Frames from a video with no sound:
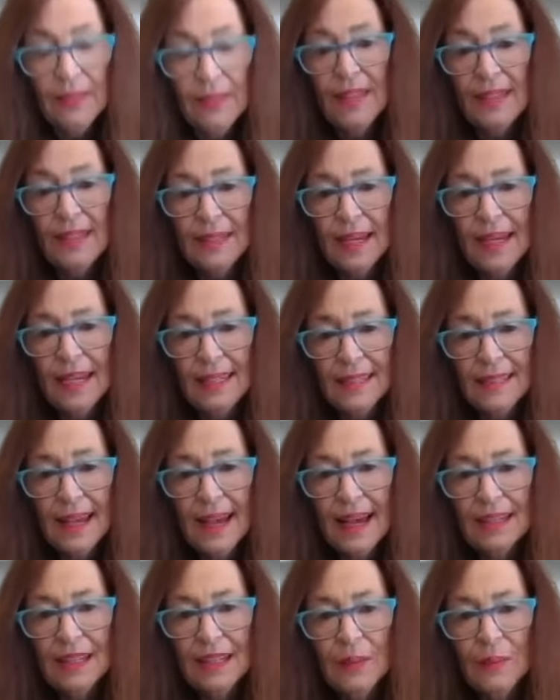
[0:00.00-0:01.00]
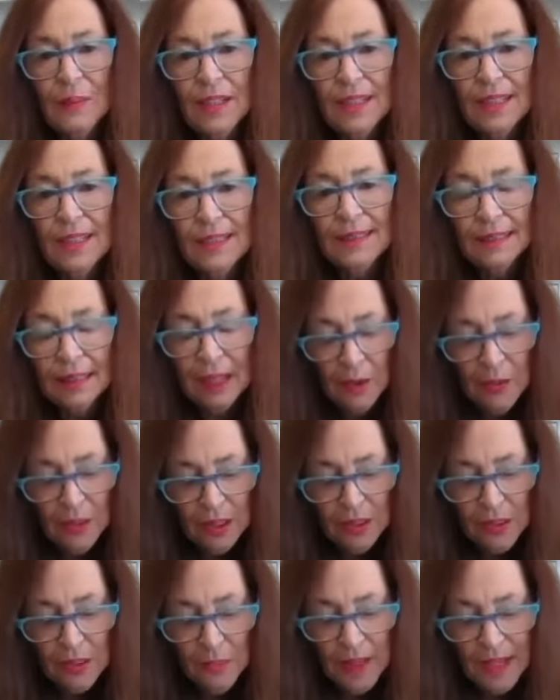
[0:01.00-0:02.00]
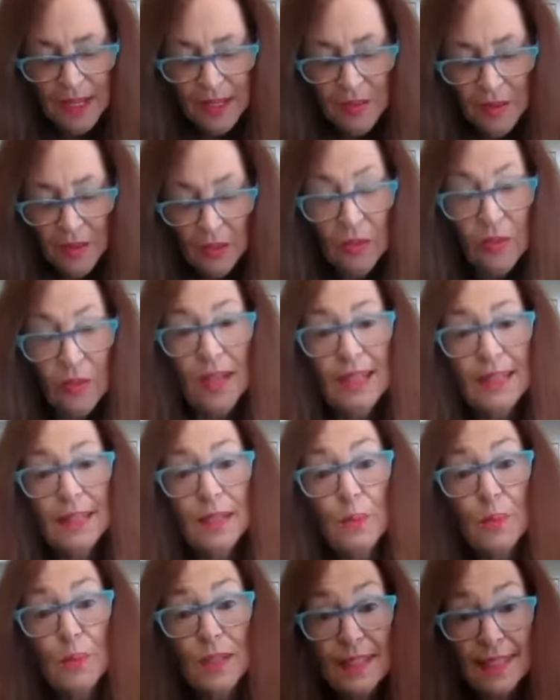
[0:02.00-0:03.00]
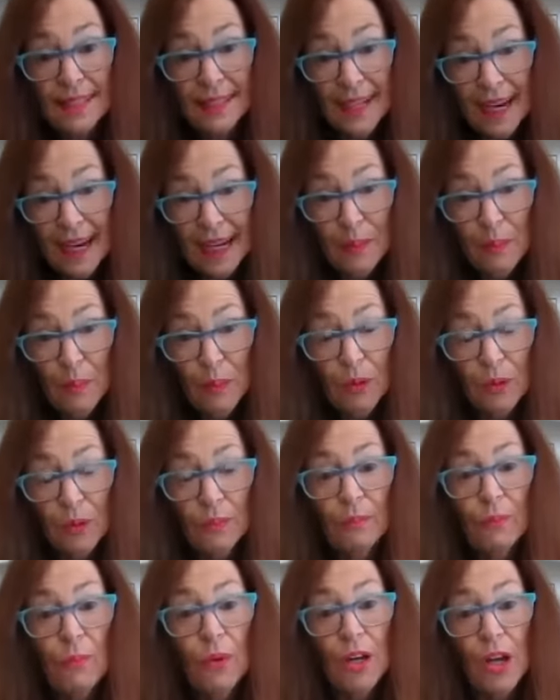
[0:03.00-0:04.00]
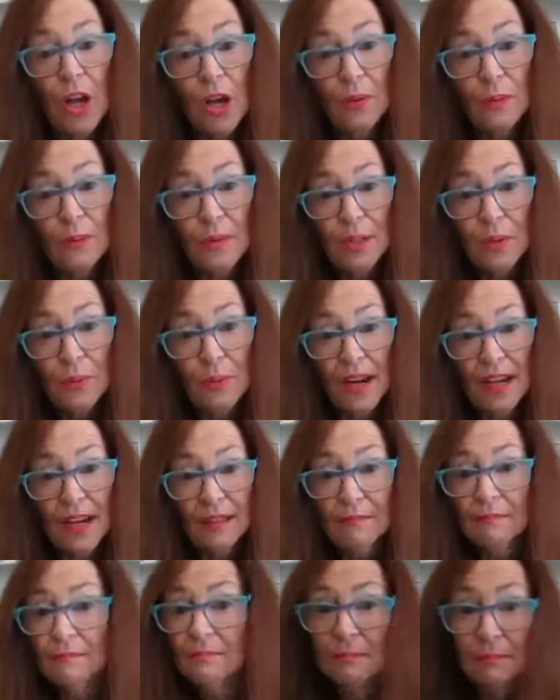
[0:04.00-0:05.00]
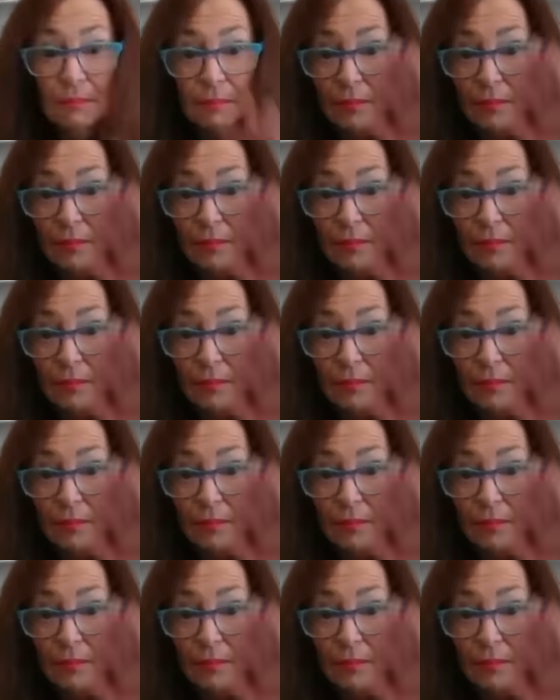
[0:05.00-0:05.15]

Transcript: this, his argument is going to be that things were stable when I was around.